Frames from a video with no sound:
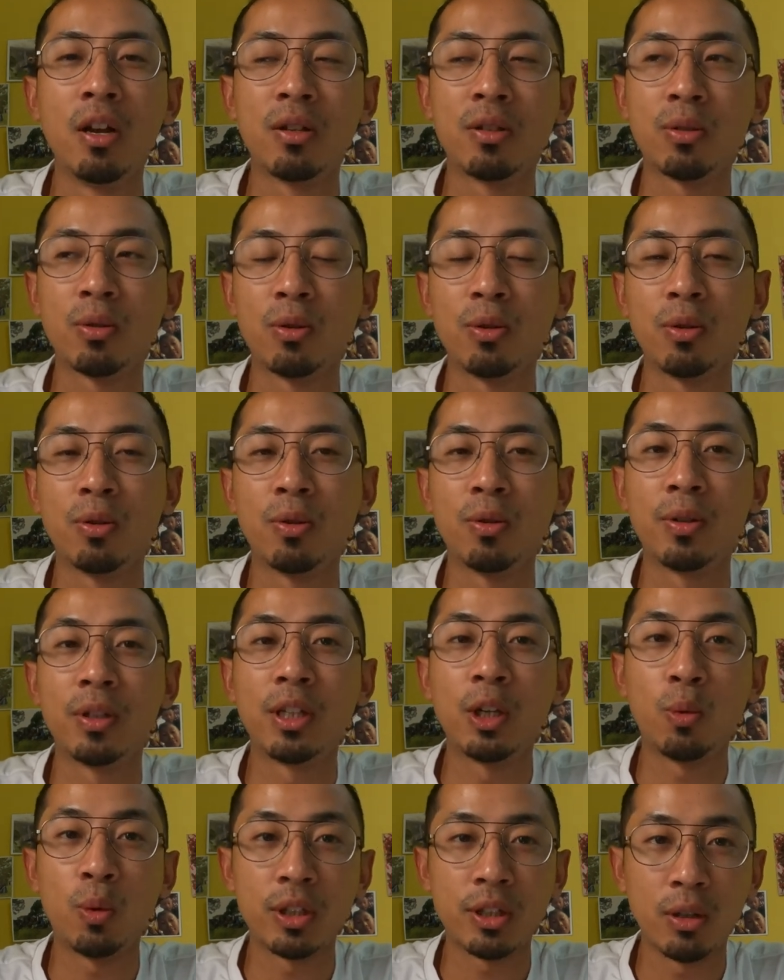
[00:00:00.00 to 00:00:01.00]
So
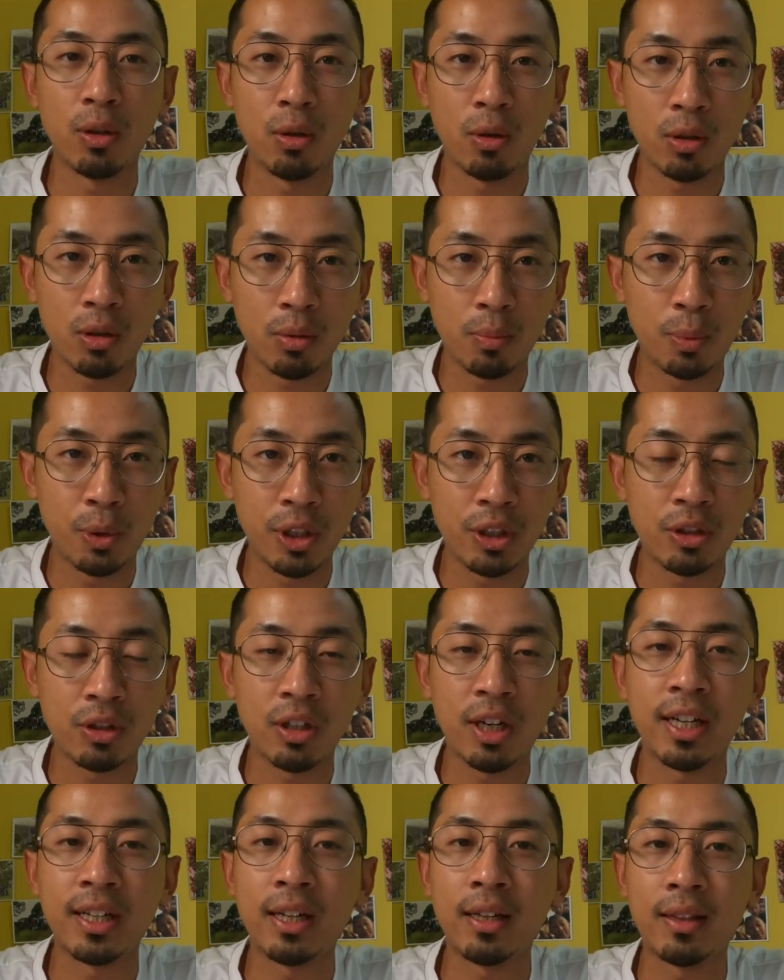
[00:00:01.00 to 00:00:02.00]
there was a lot of
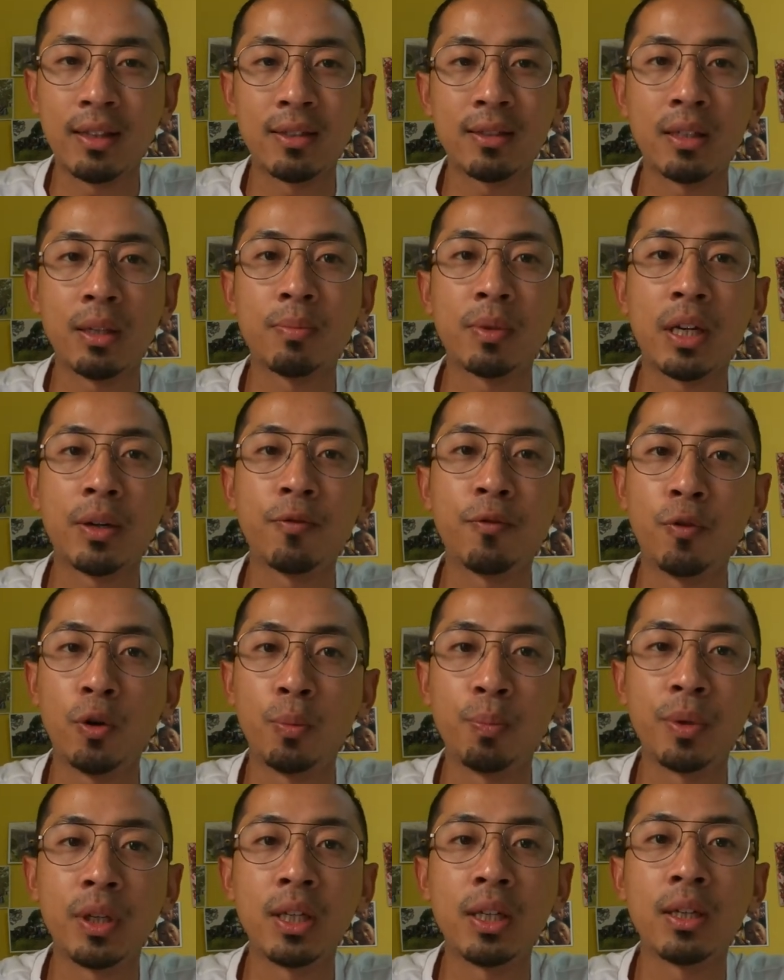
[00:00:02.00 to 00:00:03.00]
pressure, and at the same time
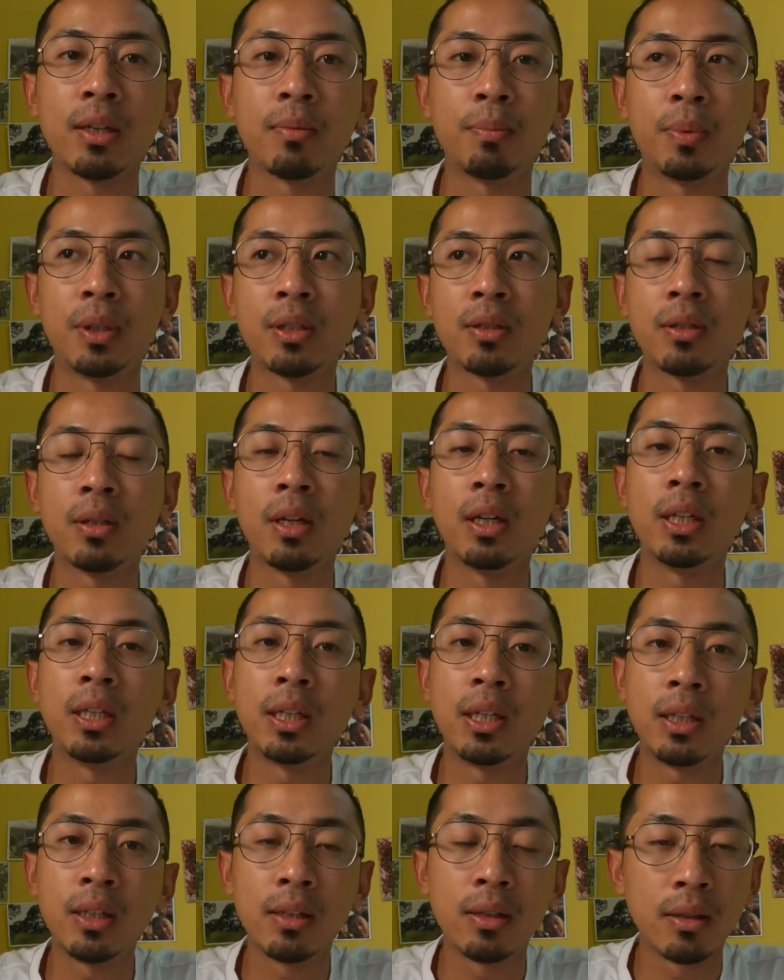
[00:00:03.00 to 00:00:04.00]
for me
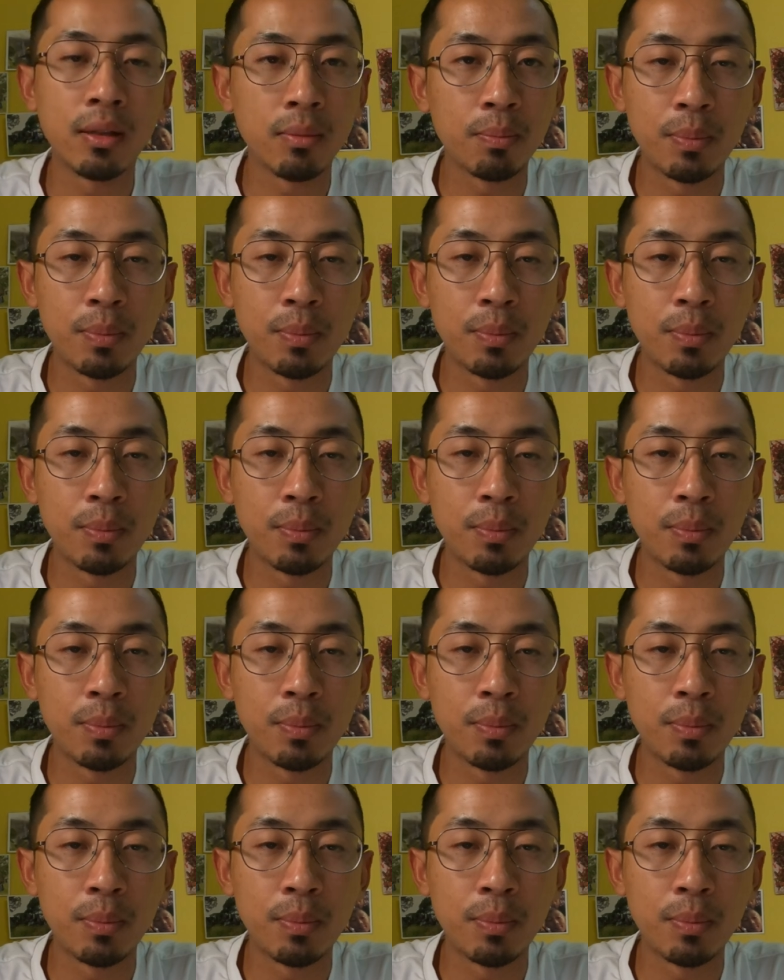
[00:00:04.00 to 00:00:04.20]
personally,